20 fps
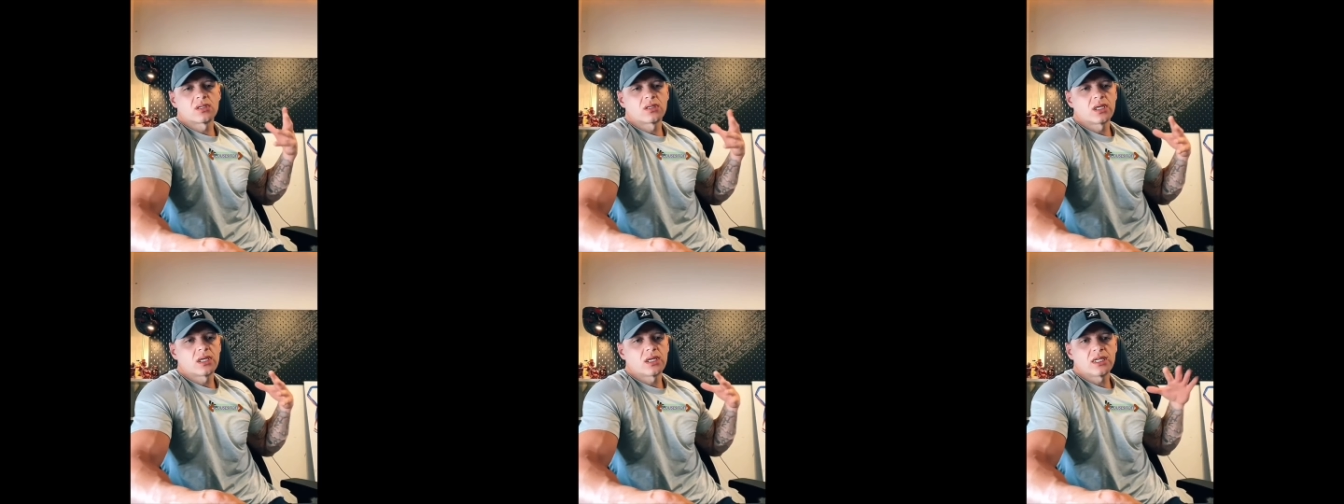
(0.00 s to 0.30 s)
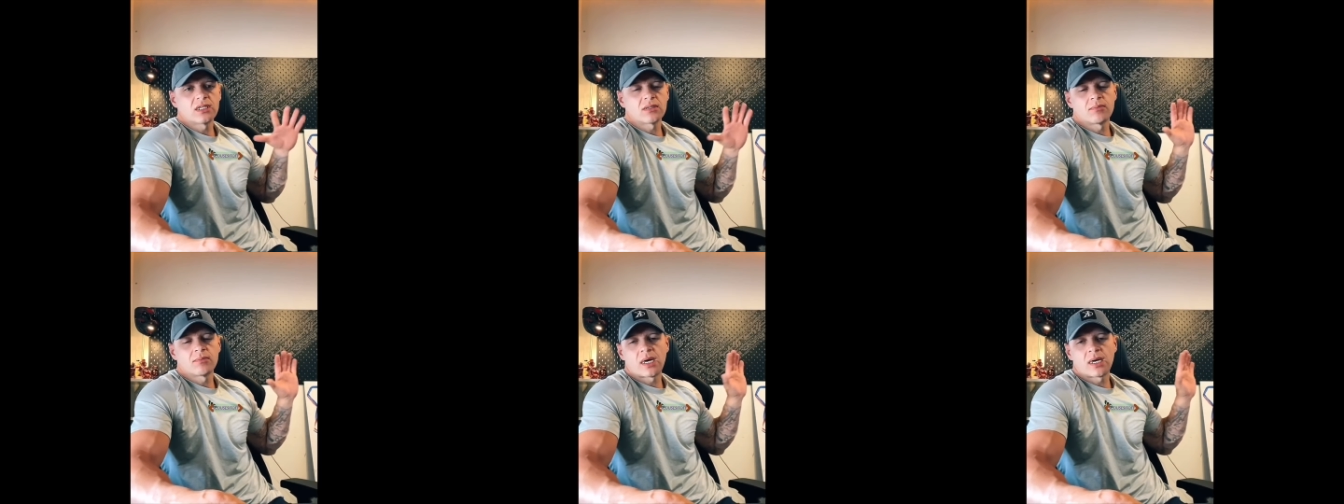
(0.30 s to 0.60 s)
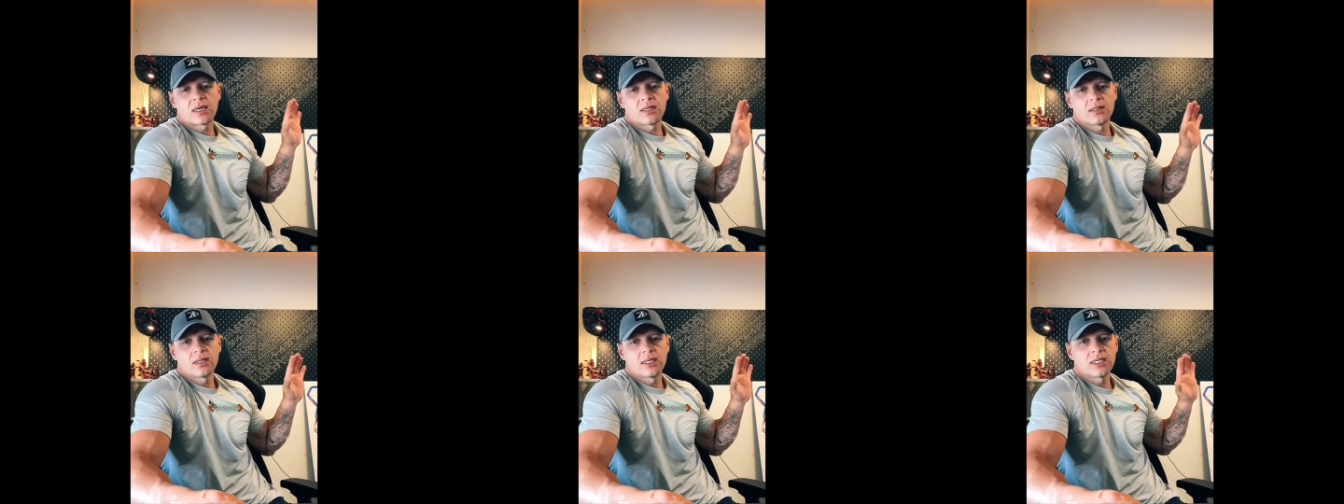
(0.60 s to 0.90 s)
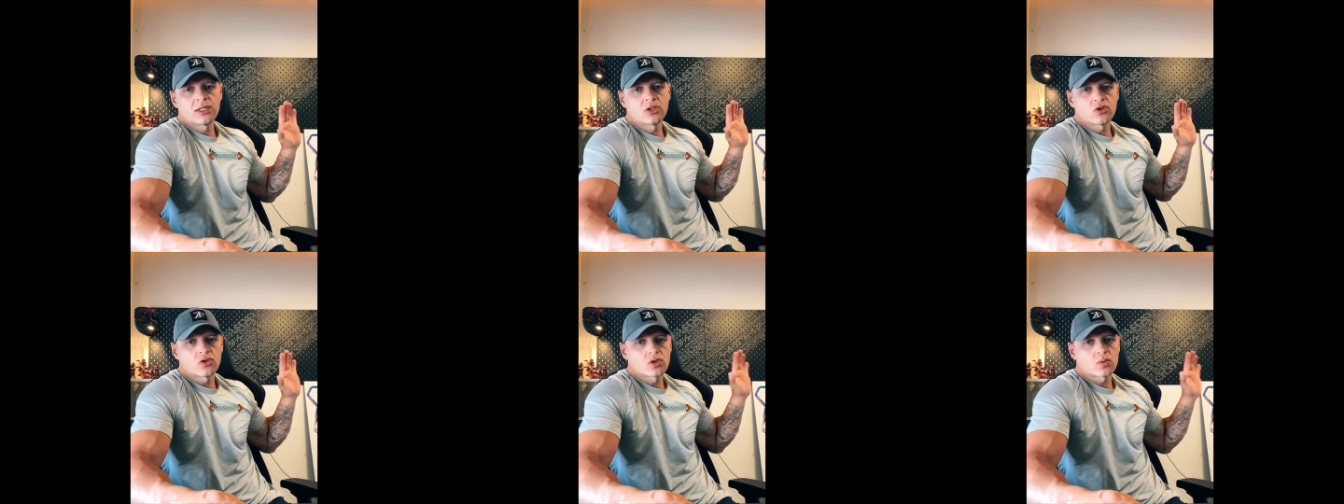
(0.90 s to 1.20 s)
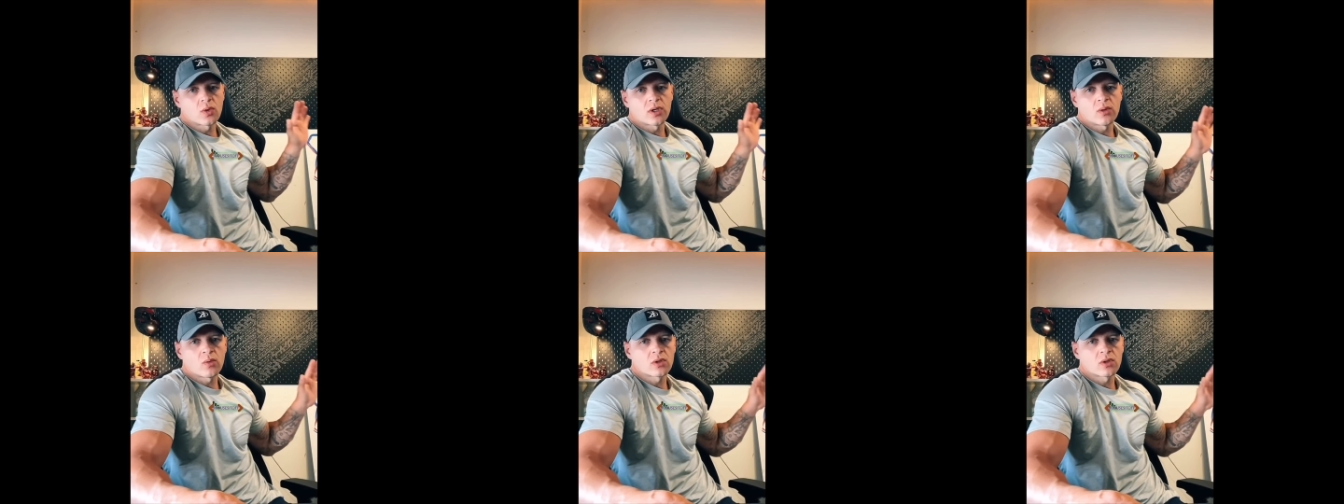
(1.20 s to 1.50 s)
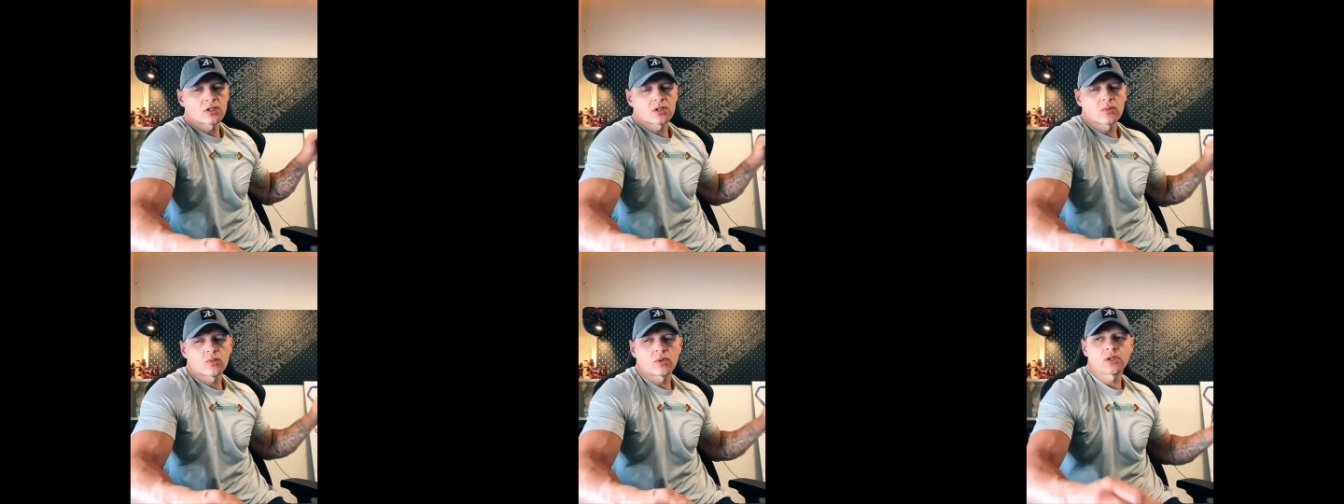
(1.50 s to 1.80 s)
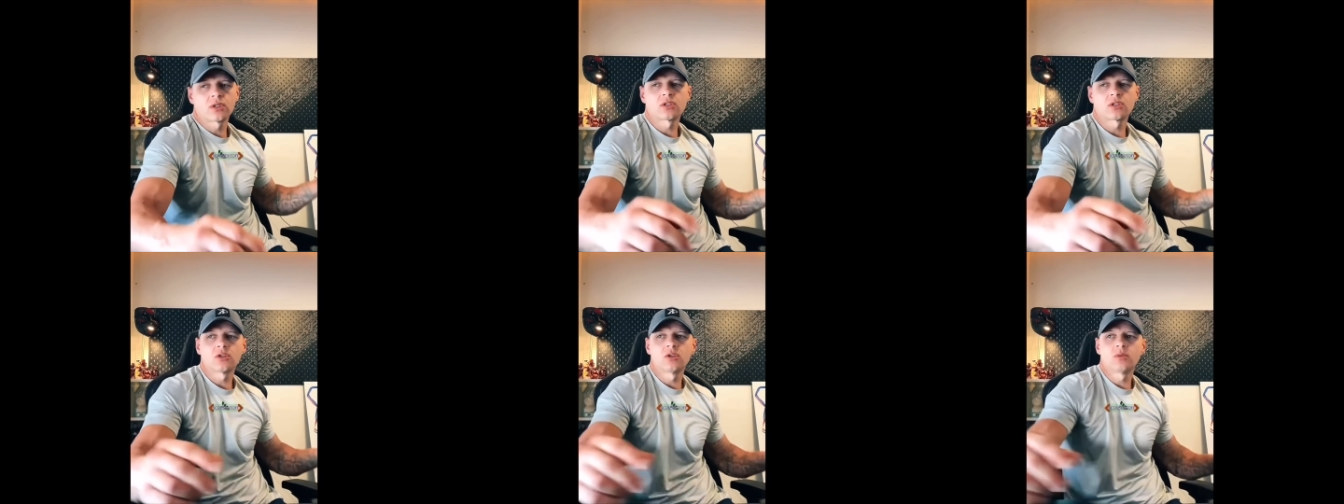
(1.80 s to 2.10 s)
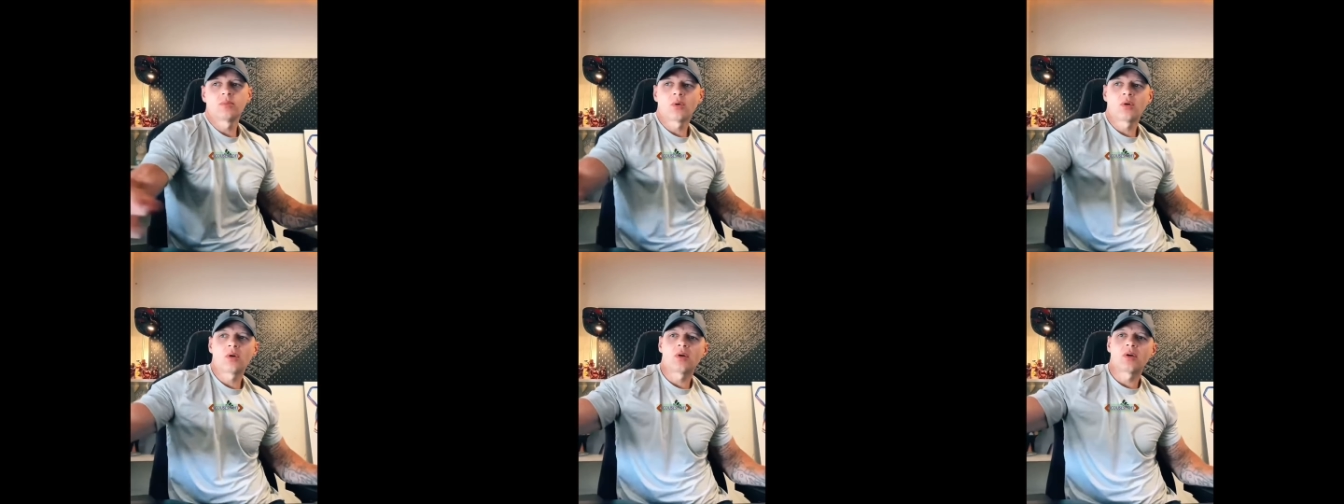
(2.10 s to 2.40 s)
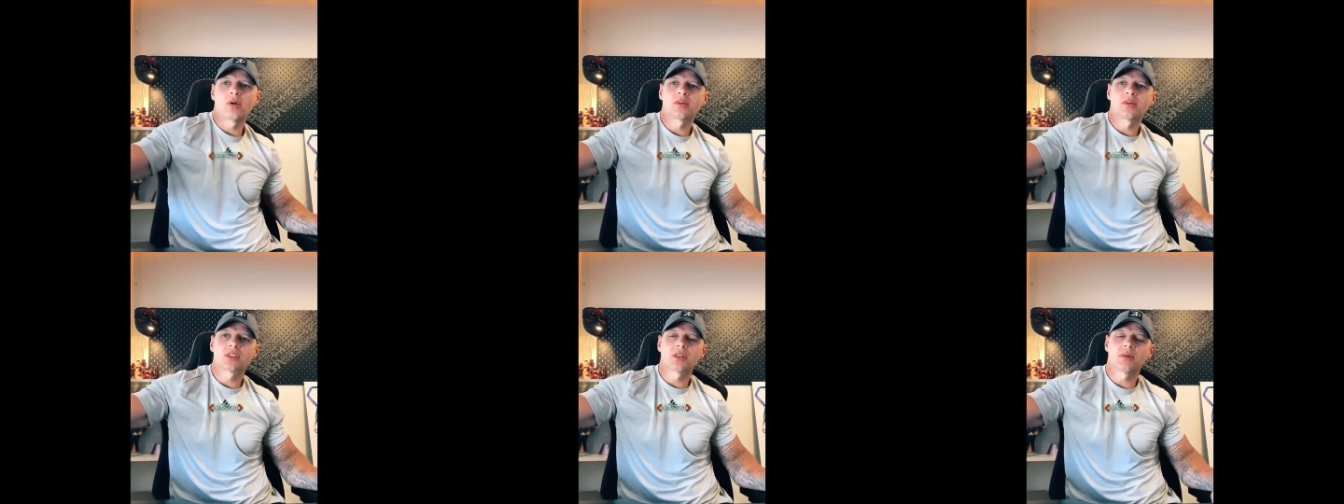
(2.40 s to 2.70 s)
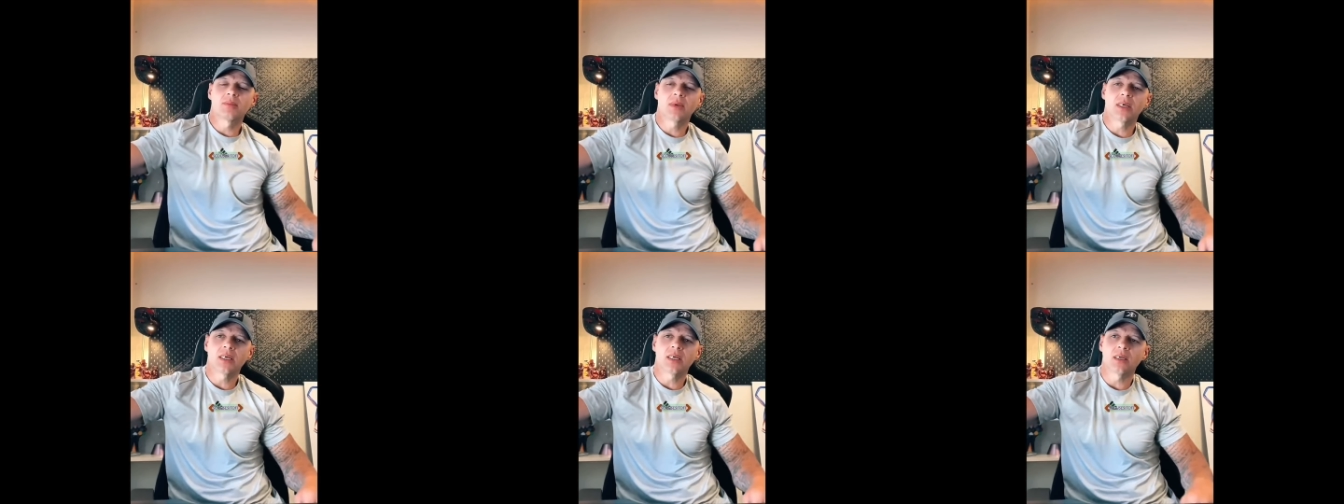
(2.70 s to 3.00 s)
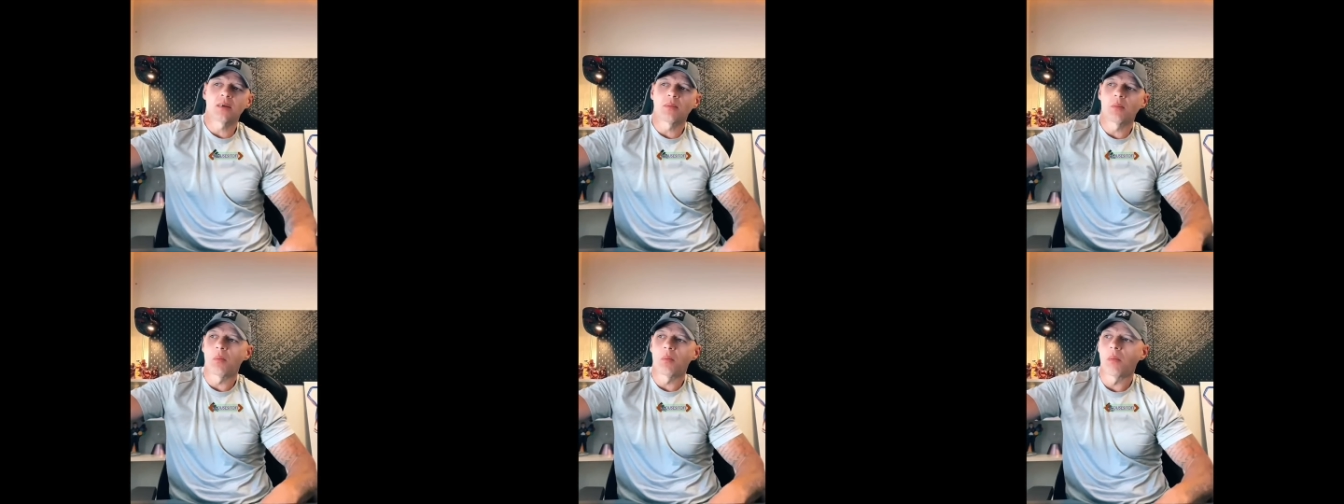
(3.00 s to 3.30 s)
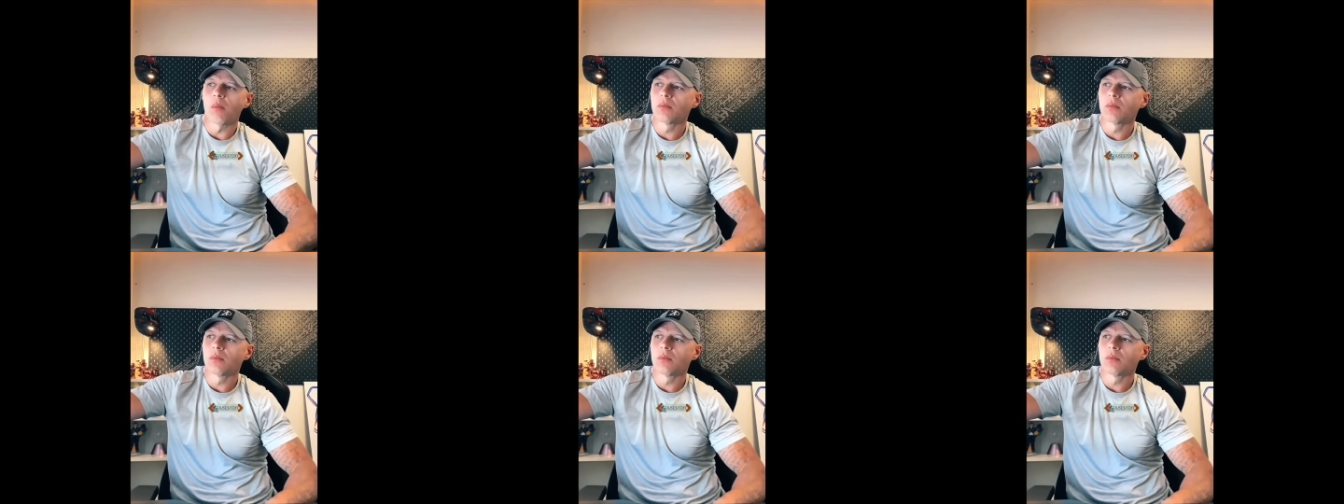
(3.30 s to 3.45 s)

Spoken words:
He's a man. He does what he wants to do. But to me,